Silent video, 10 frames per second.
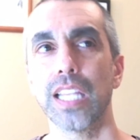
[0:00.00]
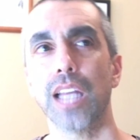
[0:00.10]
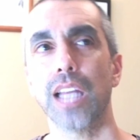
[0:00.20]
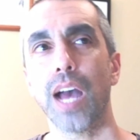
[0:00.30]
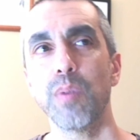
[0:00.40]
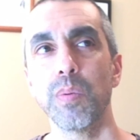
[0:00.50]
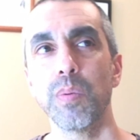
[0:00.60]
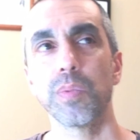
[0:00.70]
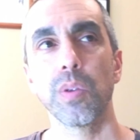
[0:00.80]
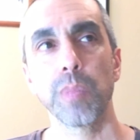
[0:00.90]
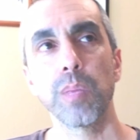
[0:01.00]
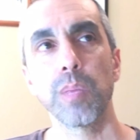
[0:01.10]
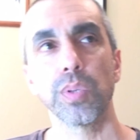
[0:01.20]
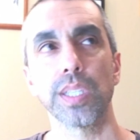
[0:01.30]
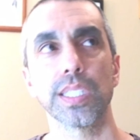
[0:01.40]
I remember there were
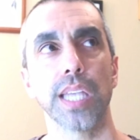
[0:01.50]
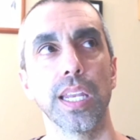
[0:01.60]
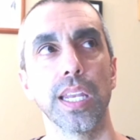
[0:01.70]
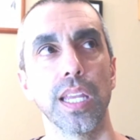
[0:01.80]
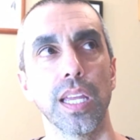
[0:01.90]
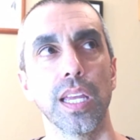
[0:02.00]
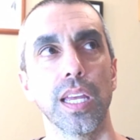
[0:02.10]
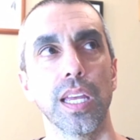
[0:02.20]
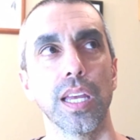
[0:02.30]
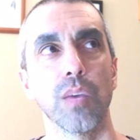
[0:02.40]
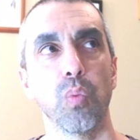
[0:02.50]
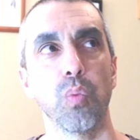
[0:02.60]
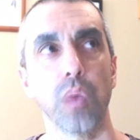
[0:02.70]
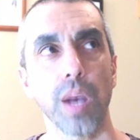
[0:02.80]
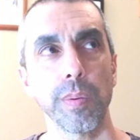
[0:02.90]
people that said,
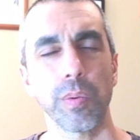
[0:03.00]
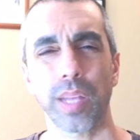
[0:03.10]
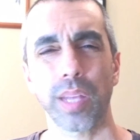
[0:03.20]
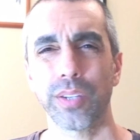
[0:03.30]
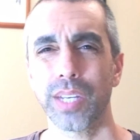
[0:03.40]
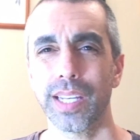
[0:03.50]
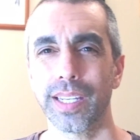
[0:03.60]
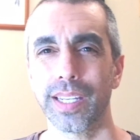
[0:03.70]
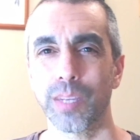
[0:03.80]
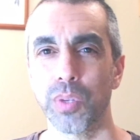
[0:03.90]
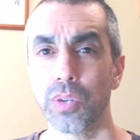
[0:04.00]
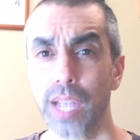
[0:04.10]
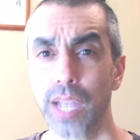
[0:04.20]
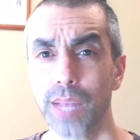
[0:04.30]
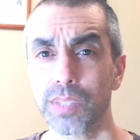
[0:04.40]
a couple people were like, you're getting into computer
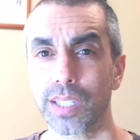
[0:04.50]
games?